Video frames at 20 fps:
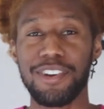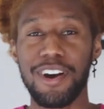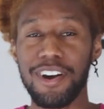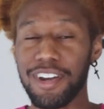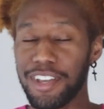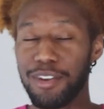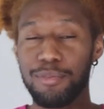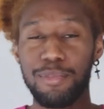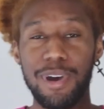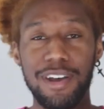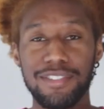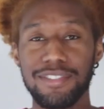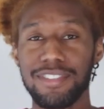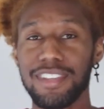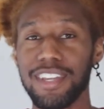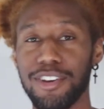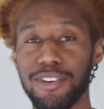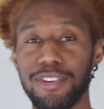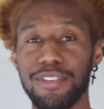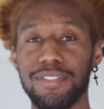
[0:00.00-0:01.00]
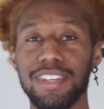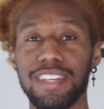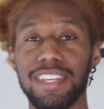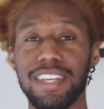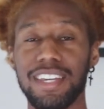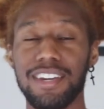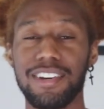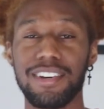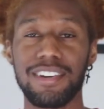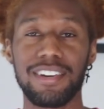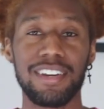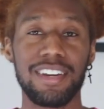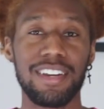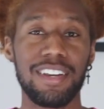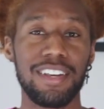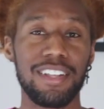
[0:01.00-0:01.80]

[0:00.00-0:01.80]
talking about sneaker of the year,